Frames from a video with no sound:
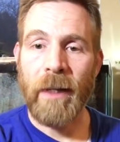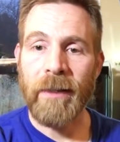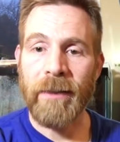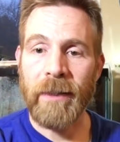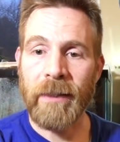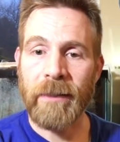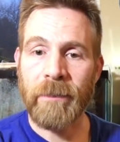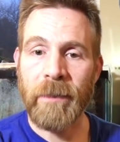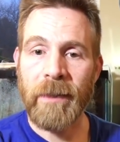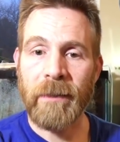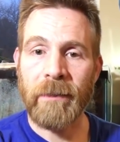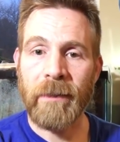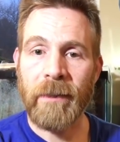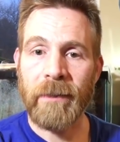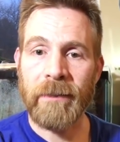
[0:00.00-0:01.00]
I think it's
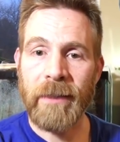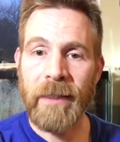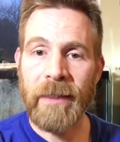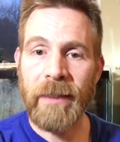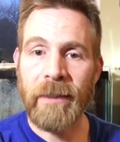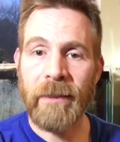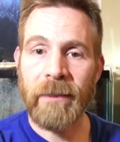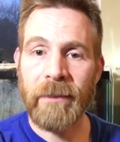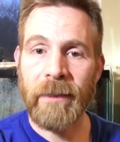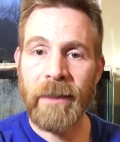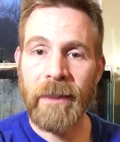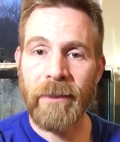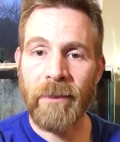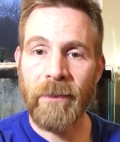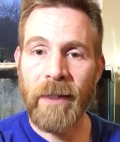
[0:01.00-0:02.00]
because they need to
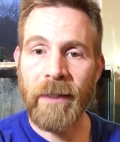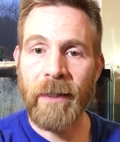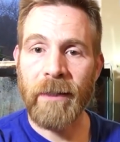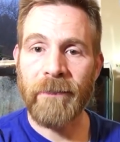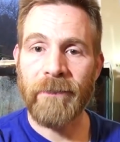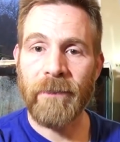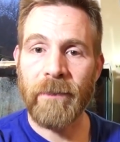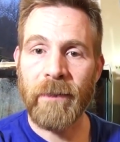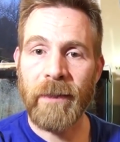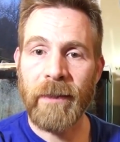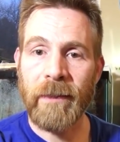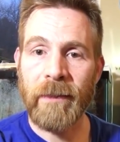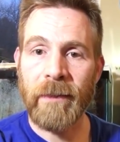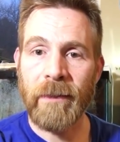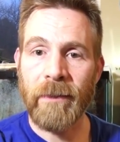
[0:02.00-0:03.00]
get the right kind of food
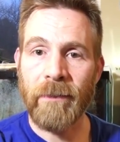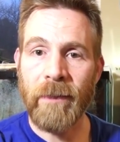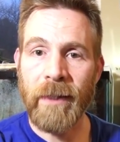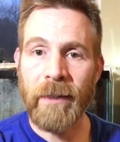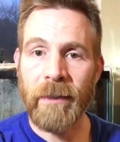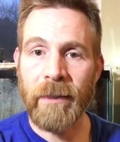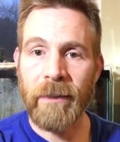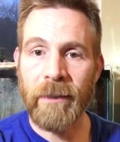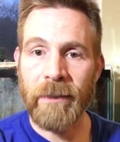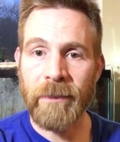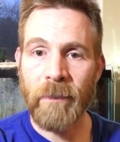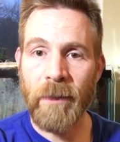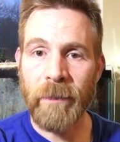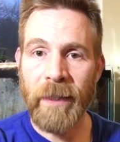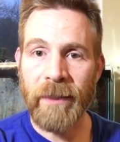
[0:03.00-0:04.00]
in the right in a
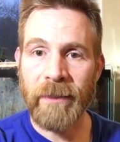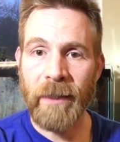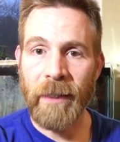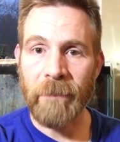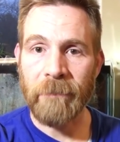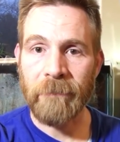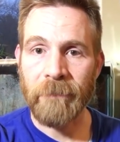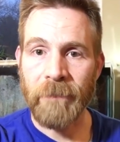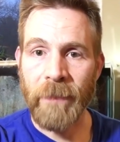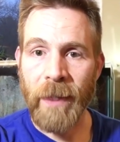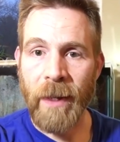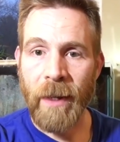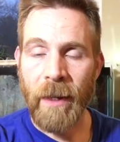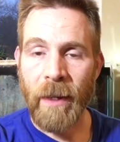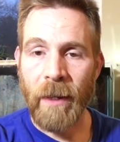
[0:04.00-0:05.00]
small amount of time.
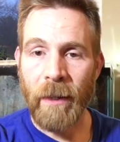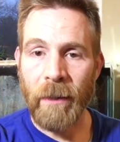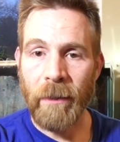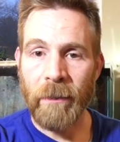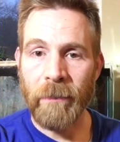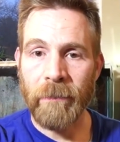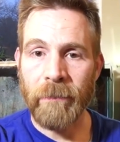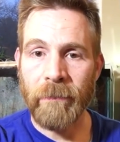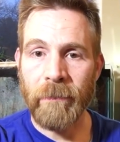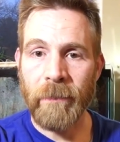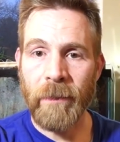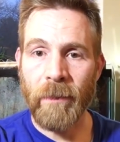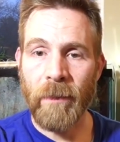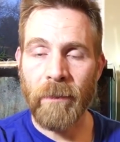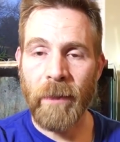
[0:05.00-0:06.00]
Um,
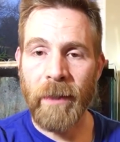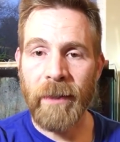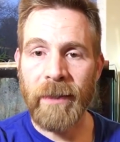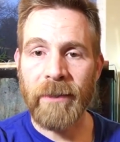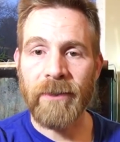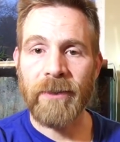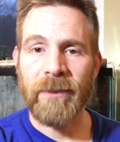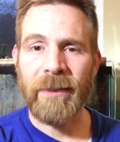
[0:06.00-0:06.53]
and it's